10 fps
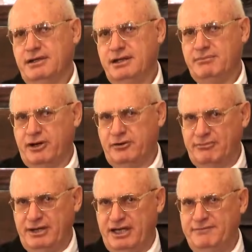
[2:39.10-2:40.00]
immoral
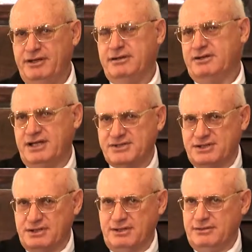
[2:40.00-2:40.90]
behaviour
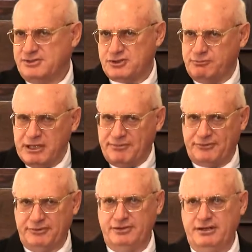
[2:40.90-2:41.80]
doesn't sweep
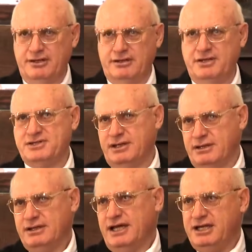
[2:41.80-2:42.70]
through the ecclesia
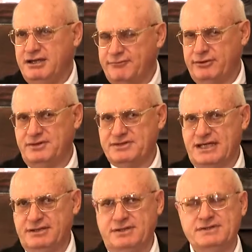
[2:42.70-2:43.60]
and influence
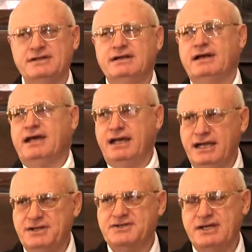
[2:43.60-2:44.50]
others.
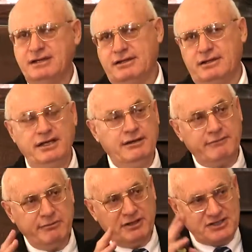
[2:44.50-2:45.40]
And secondly,
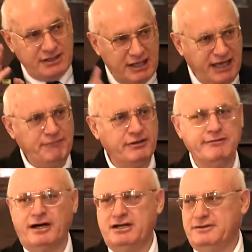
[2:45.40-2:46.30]
we want to see
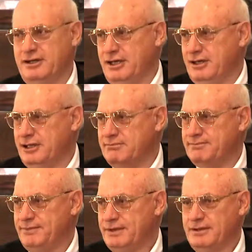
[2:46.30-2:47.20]
everyone in the kingdom,
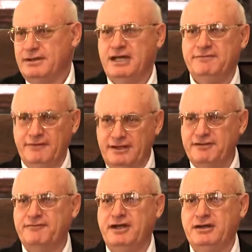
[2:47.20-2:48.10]
even the
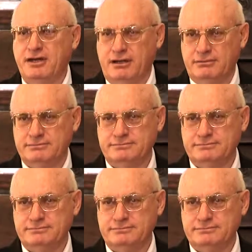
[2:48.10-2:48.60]
offender.